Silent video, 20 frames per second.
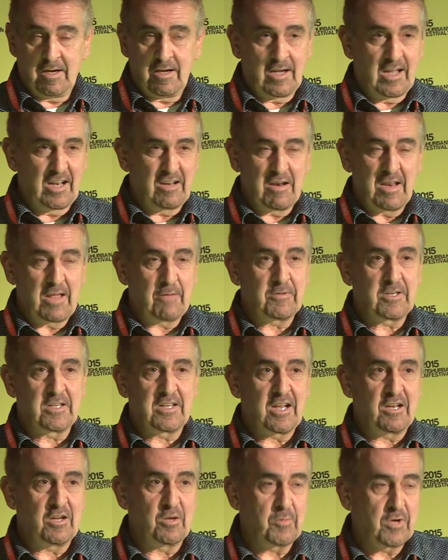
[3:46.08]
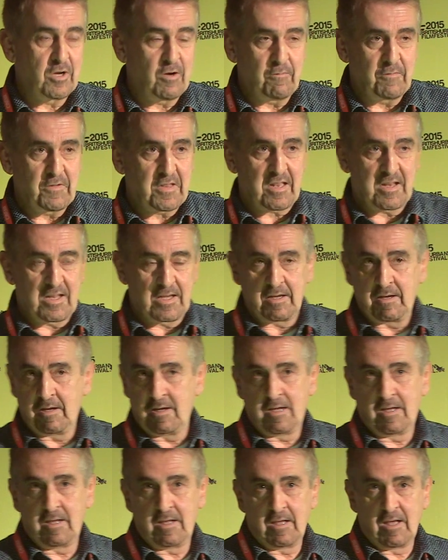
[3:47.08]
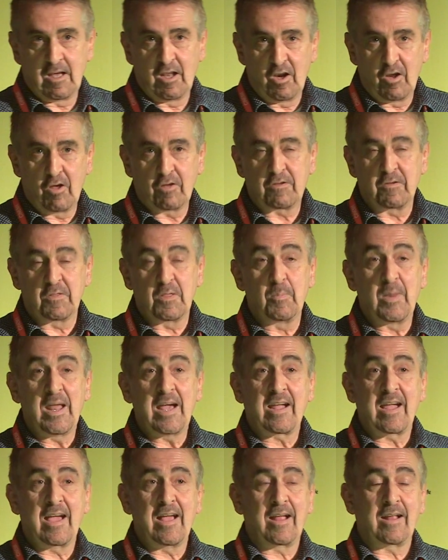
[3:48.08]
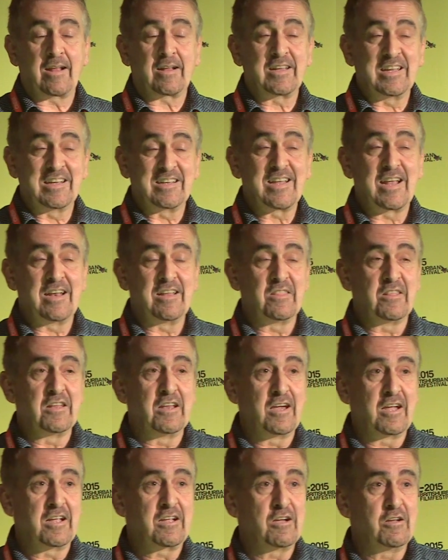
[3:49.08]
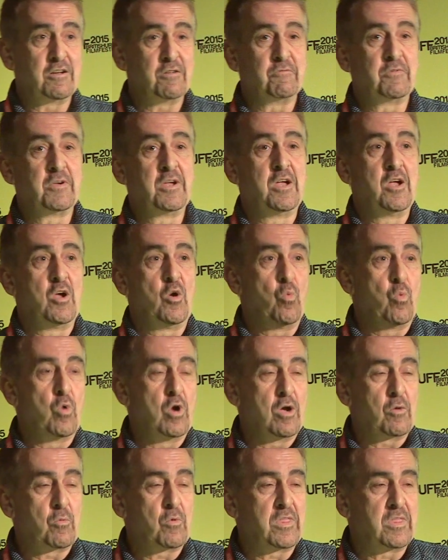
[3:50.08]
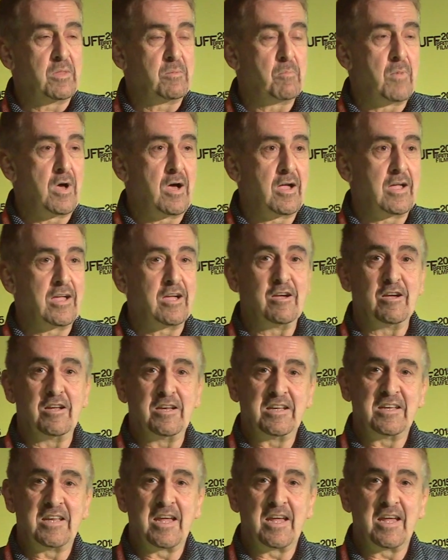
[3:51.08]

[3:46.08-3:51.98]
I don't have to tell you, but obviously a lot of the black acting talent that I kind of worked with in my early